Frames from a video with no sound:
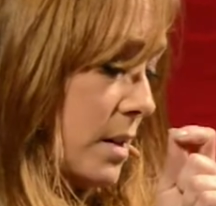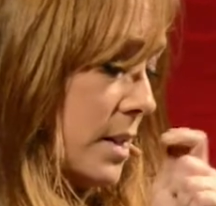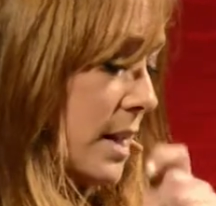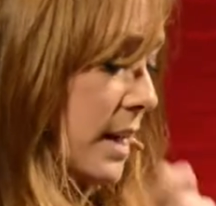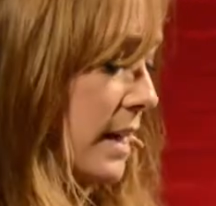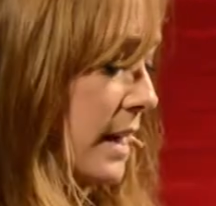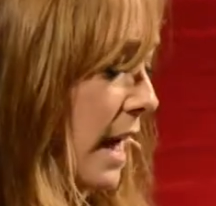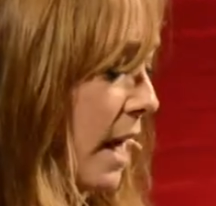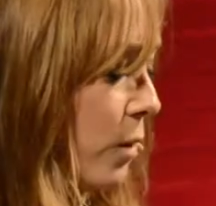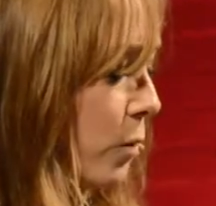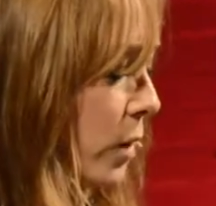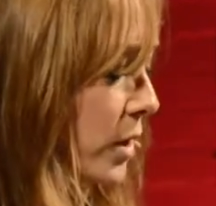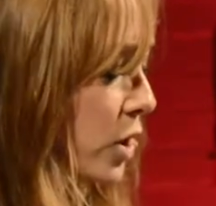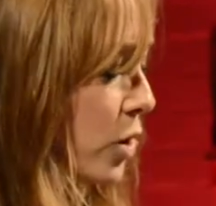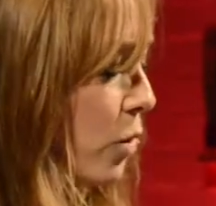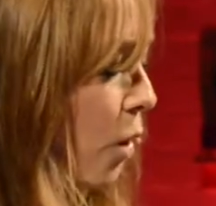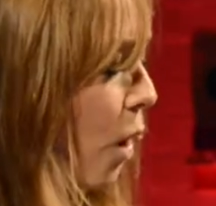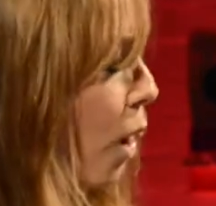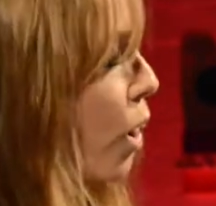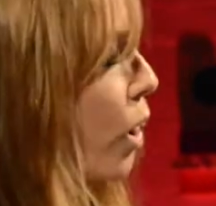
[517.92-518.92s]
to get what
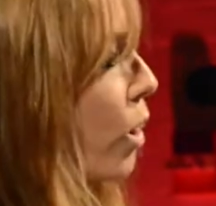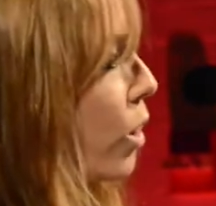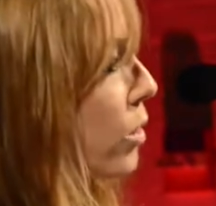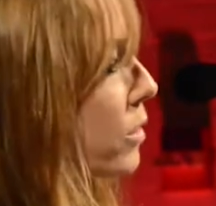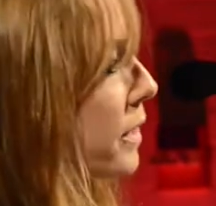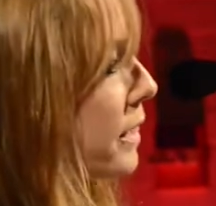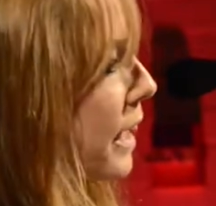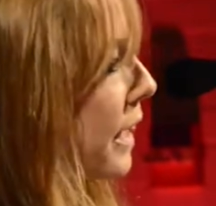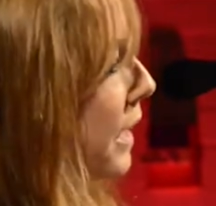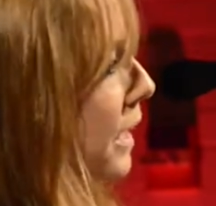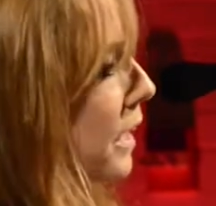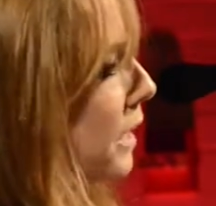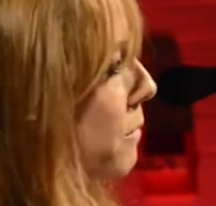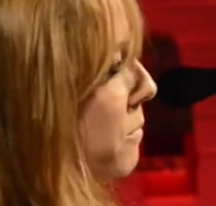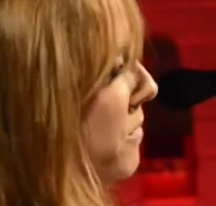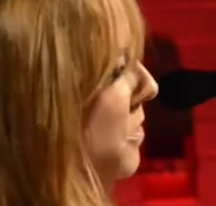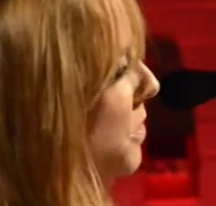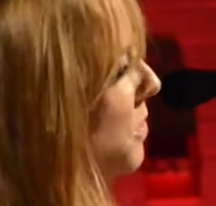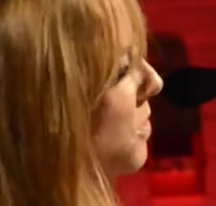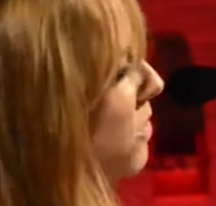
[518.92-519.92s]
you all
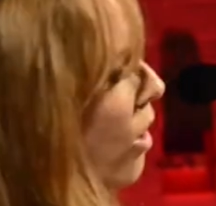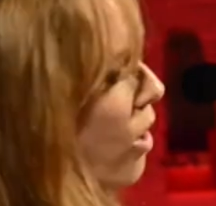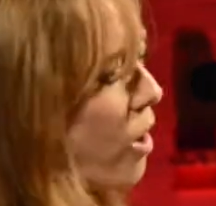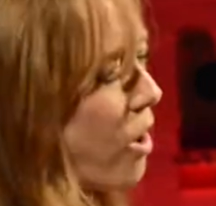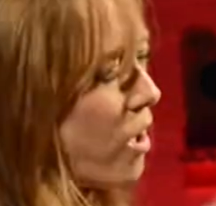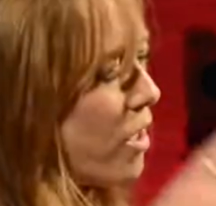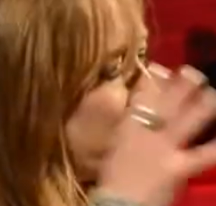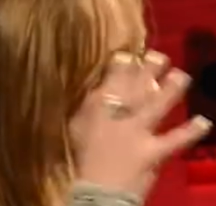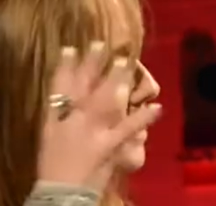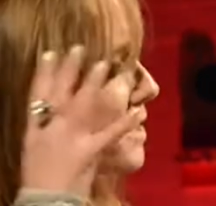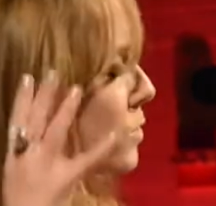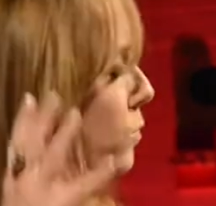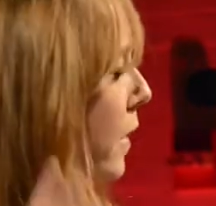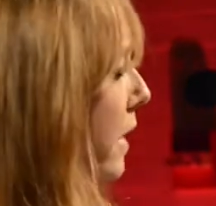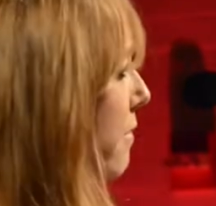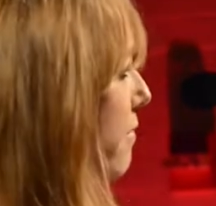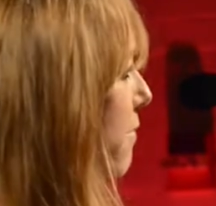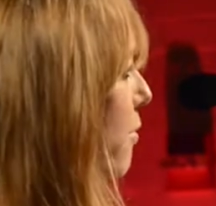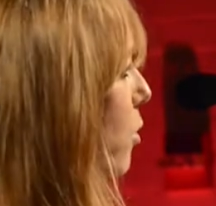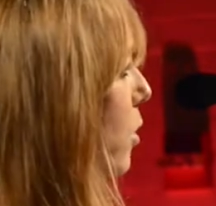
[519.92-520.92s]
came all this
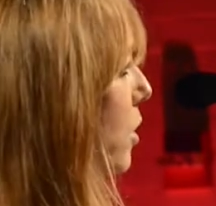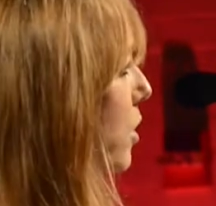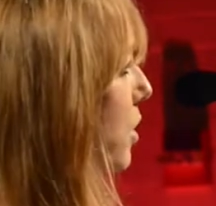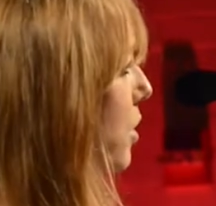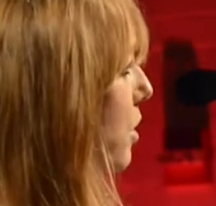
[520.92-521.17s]
way for?